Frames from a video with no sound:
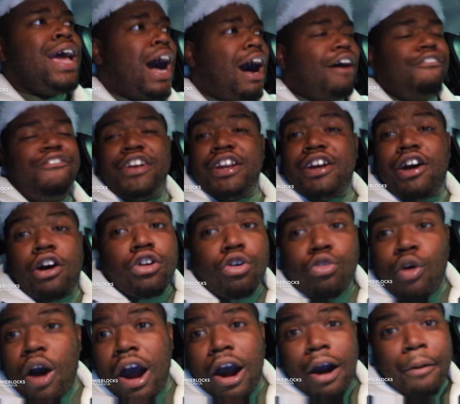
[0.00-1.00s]
I'm finna go to
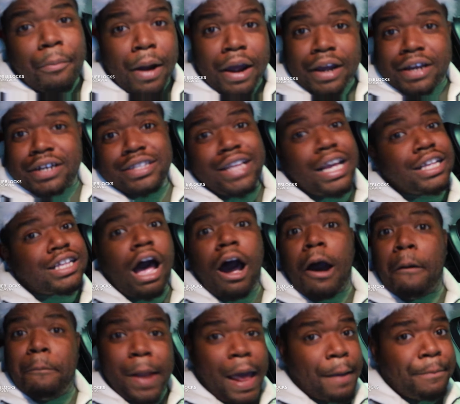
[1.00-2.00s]
Walmart, cause that's
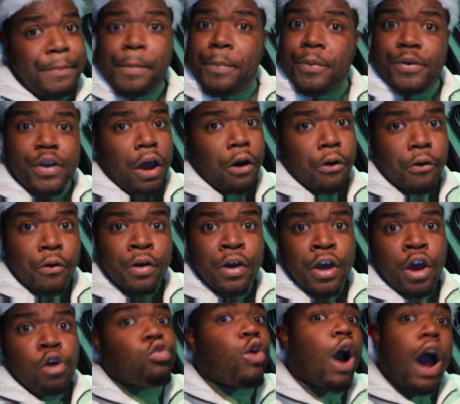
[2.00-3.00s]
all black people know.
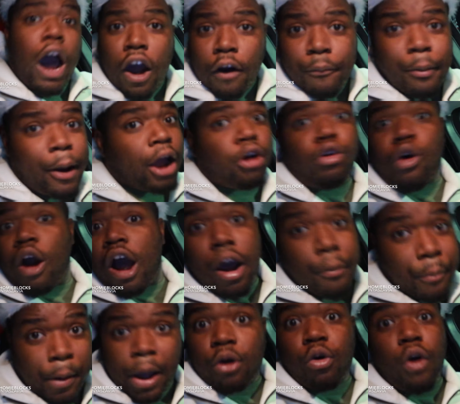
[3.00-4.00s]
Walmart,
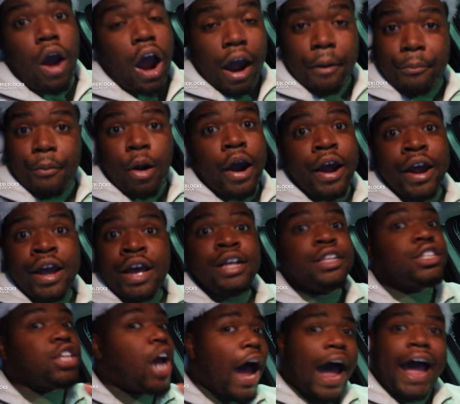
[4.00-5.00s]
Walmart, Walmart.
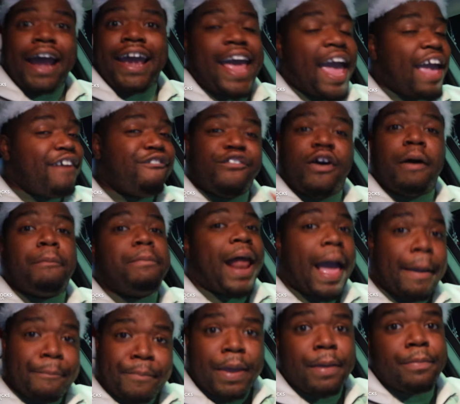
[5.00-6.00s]
Target ain't for
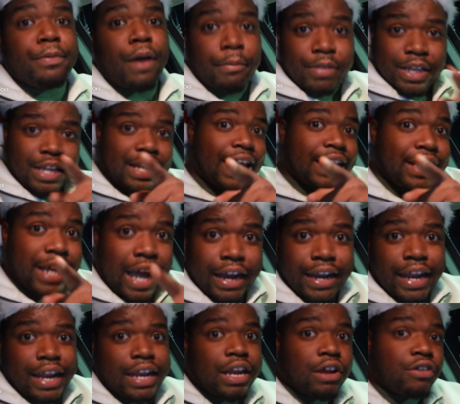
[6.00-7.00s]
black people. I'm just letting y'all
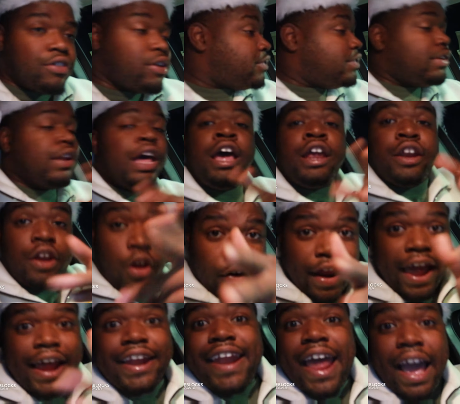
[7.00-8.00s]
know
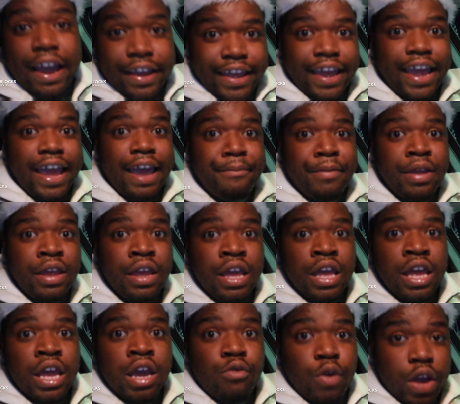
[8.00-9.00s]
that now. You hear me?
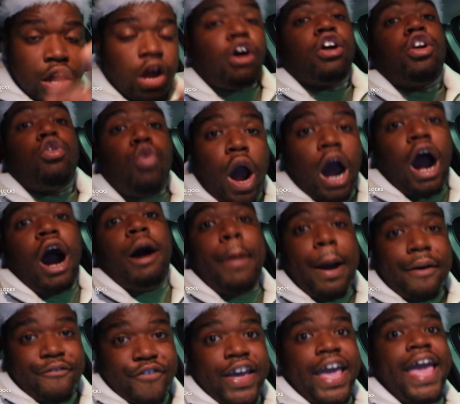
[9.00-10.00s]
We go to
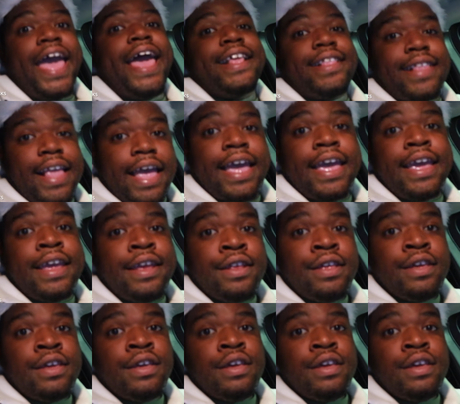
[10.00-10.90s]
Walmart for everything.